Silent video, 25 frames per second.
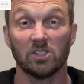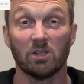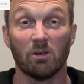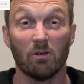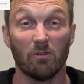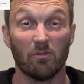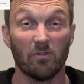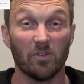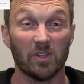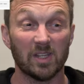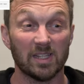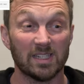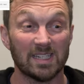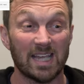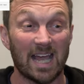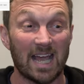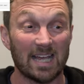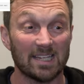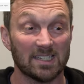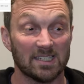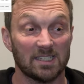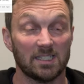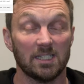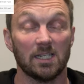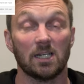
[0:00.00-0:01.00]
So a
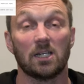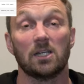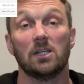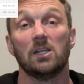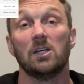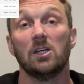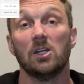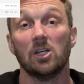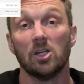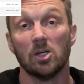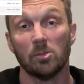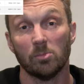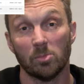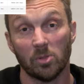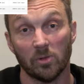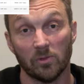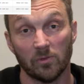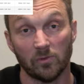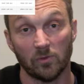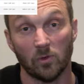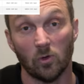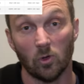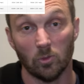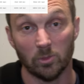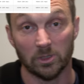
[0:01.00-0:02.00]
fantastic
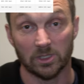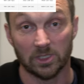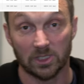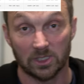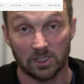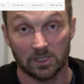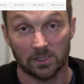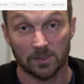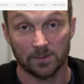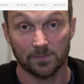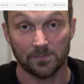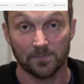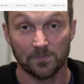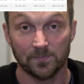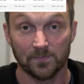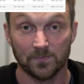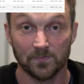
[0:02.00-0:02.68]
performance.